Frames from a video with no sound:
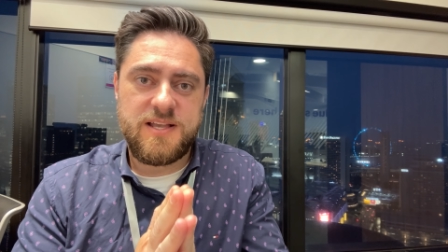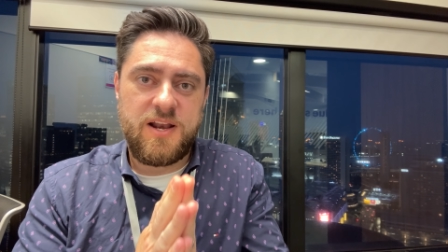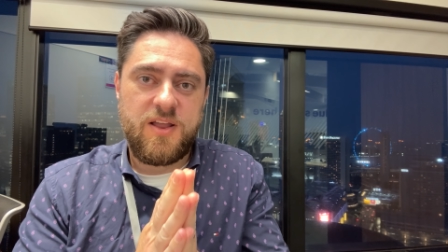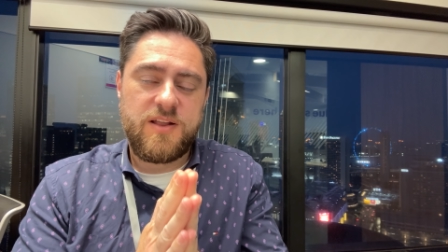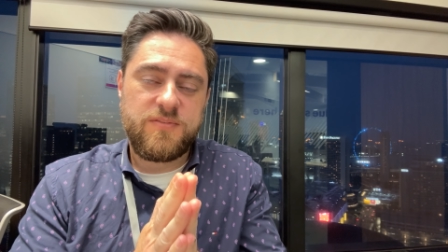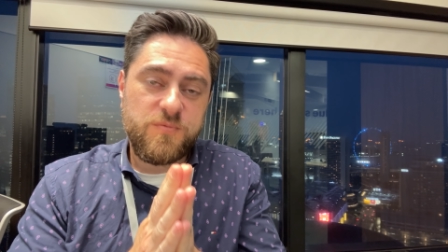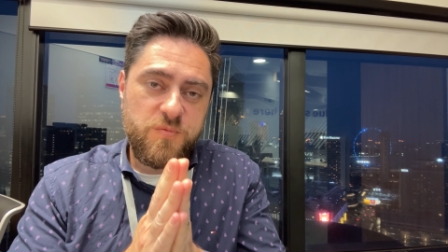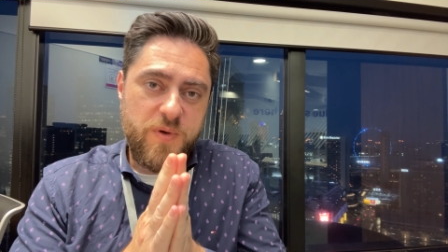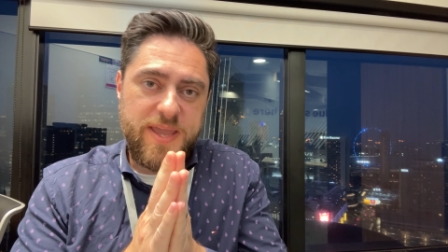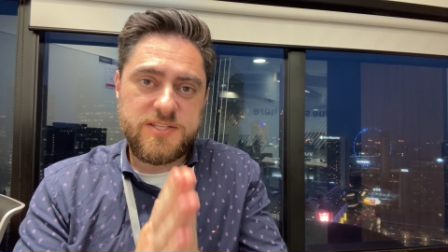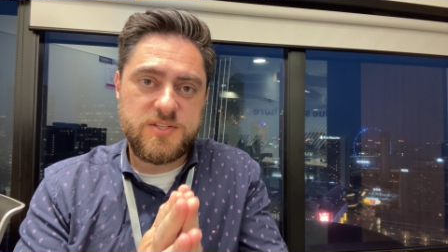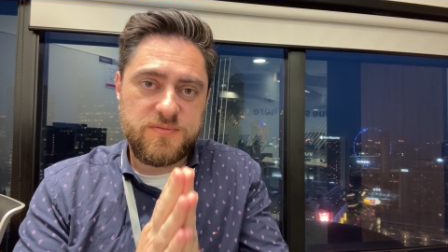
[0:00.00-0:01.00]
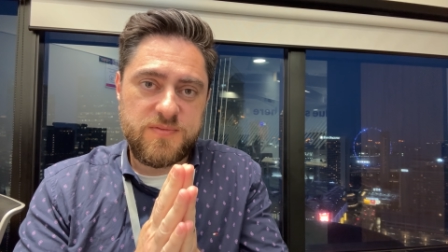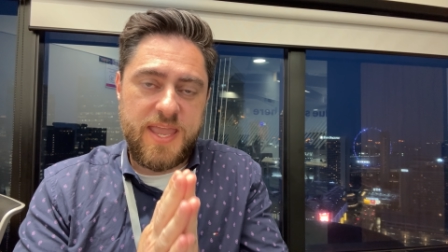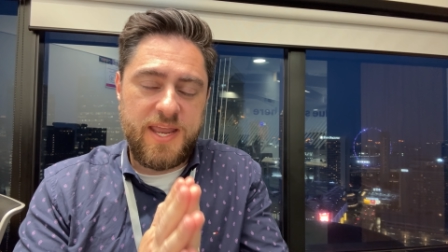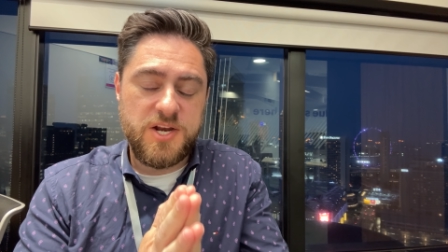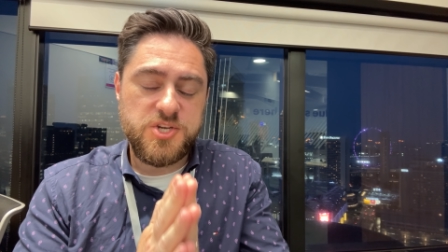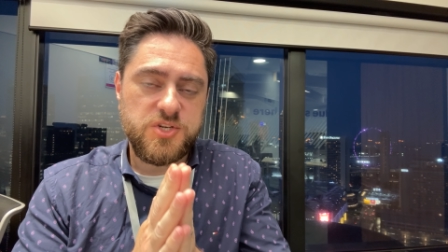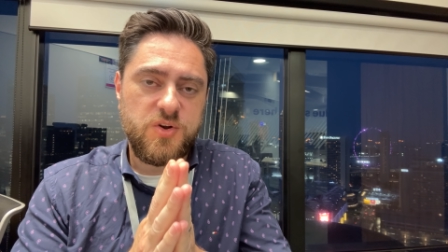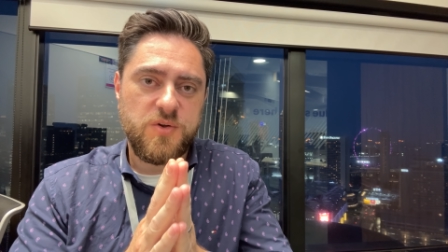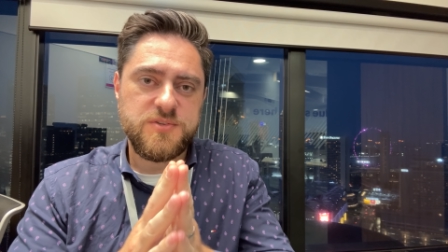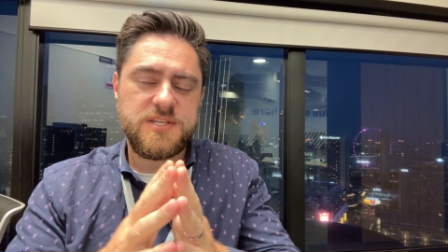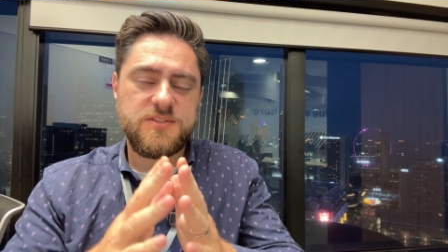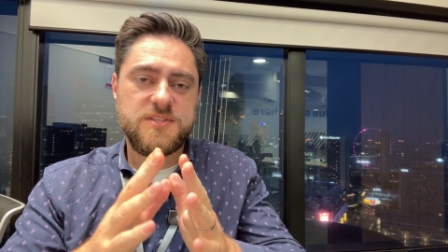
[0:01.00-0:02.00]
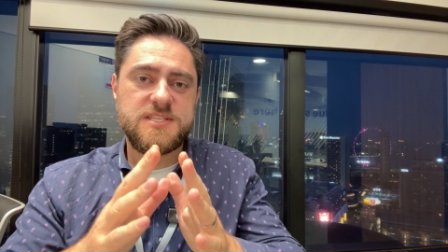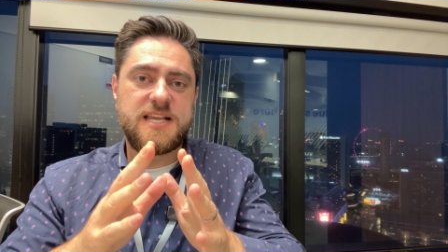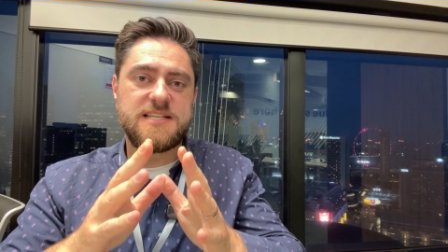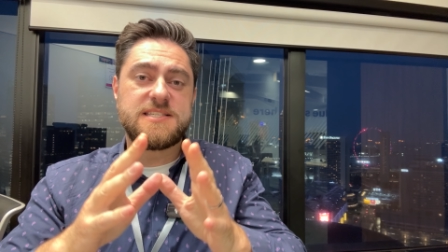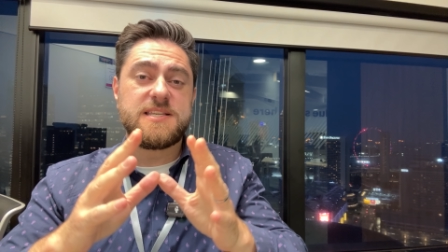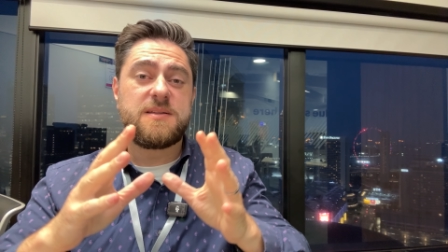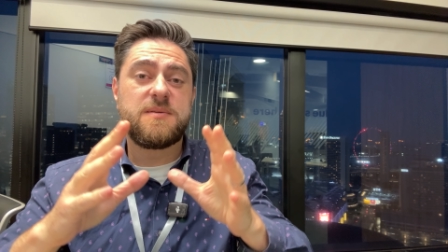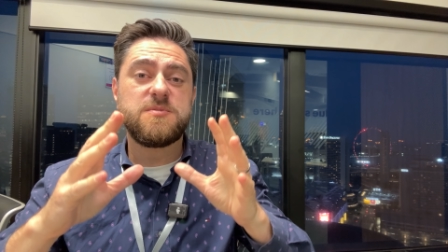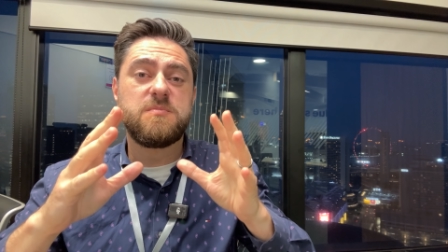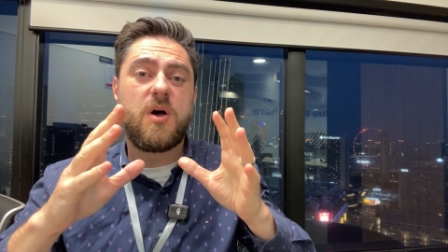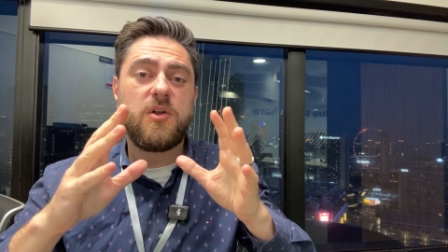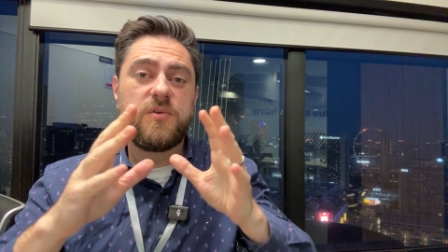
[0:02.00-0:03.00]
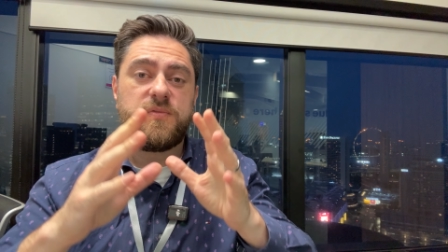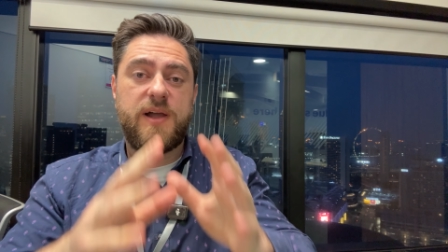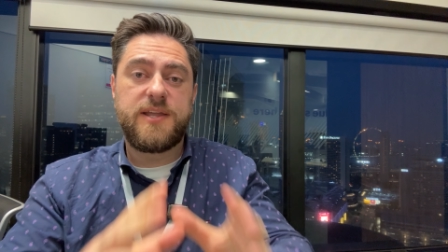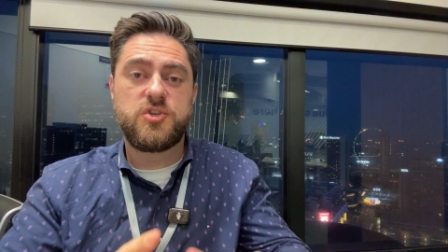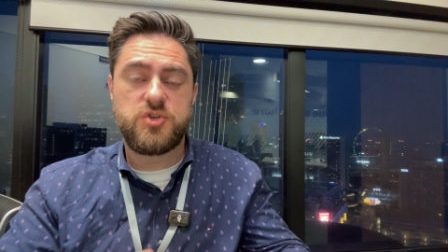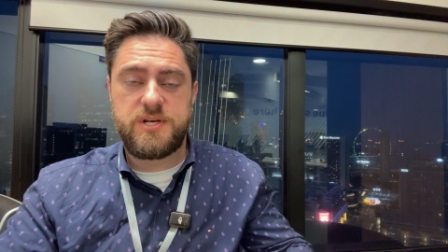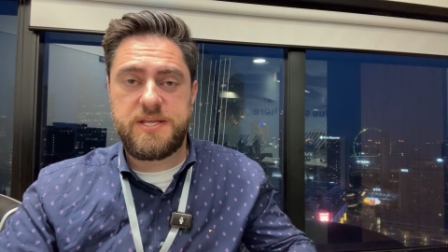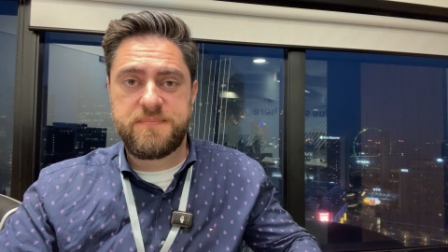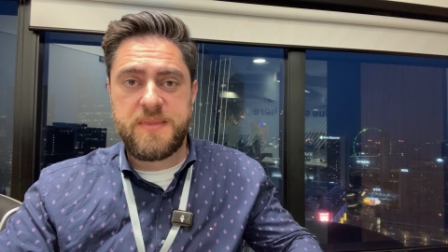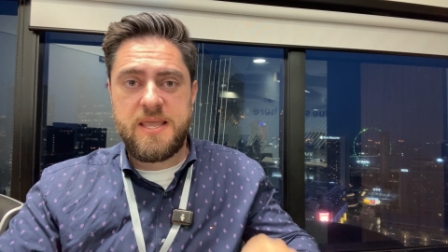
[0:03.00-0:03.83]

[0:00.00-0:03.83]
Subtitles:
A lot of wasted energy goes into discussing sometimes model fine-tuning.